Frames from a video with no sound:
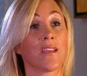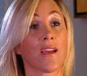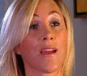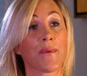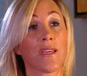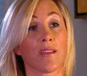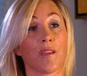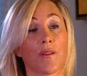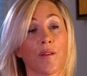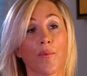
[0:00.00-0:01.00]
he came in,
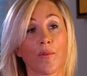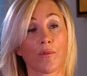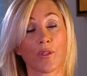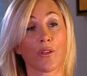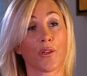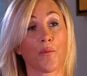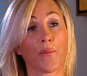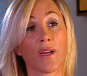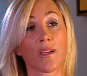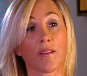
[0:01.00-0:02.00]
he pulled the curtain
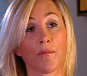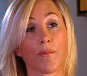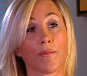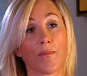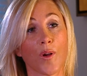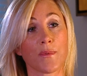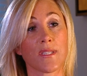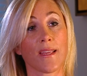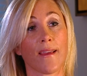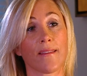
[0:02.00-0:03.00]
back and popped
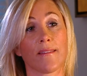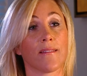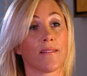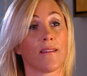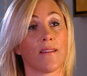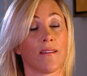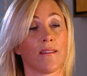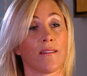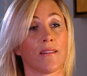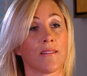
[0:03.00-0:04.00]
his head in
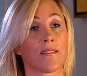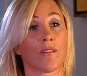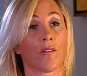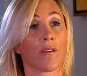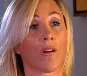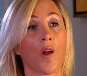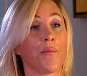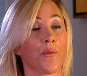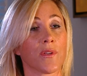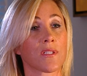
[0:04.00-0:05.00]
and said, oh, I
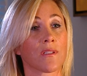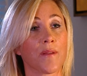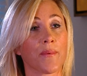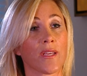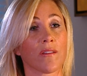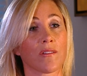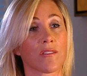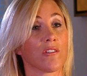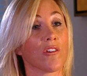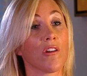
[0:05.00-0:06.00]
hope you weren't sleeping. And I
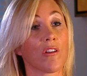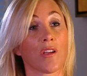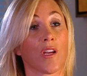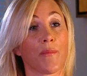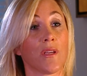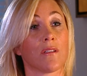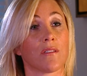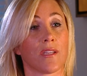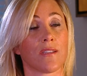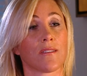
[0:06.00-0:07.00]
said, no, come in
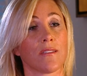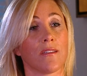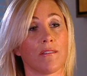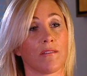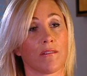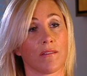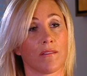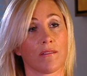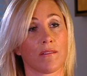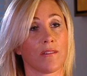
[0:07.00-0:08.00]
and take a seat.
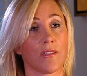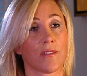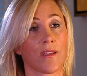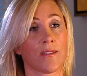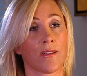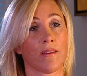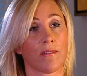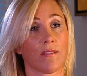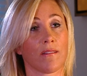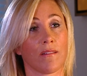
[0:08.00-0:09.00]
And he sat
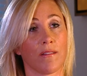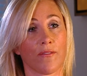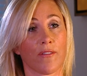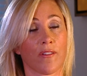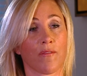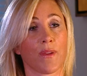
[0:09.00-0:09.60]
down in front of